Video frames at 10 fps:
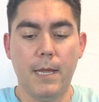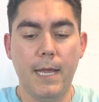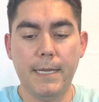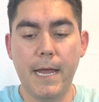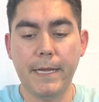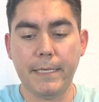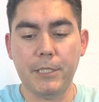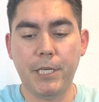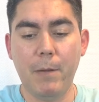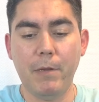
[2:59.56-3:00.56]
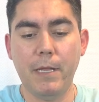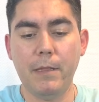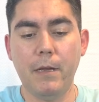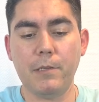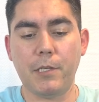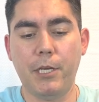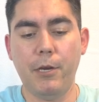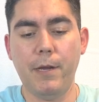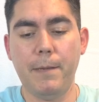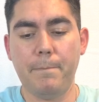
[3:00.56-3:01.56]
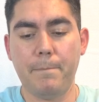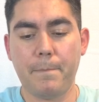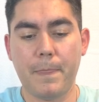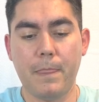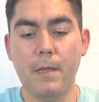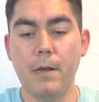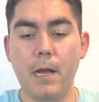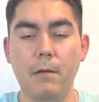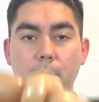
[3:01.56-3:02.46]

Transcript: And now you can jam it in there, secure it. There we go,